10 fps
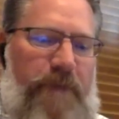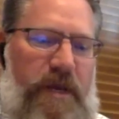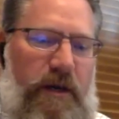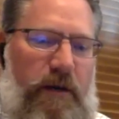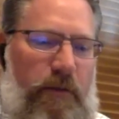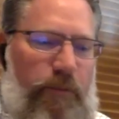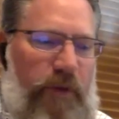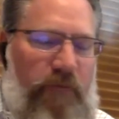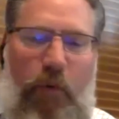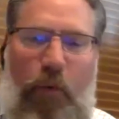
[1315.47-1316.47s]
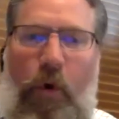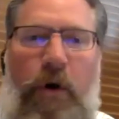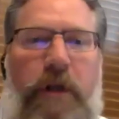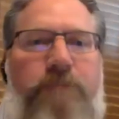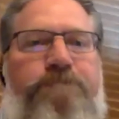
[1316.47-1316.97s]
be
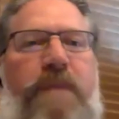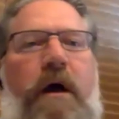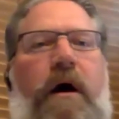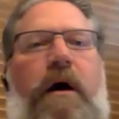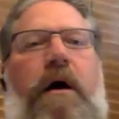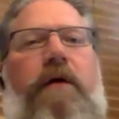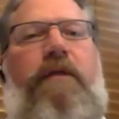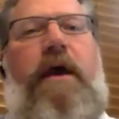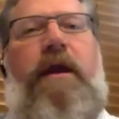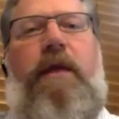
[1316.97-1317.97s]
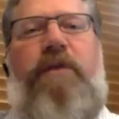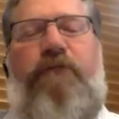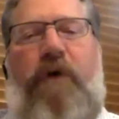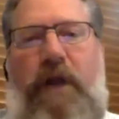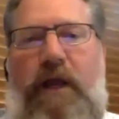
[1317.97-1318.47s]
rewarded, that can be
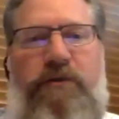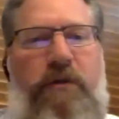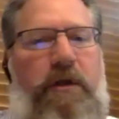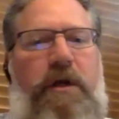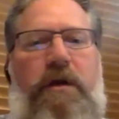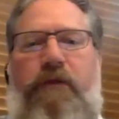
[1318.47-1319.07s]
financially,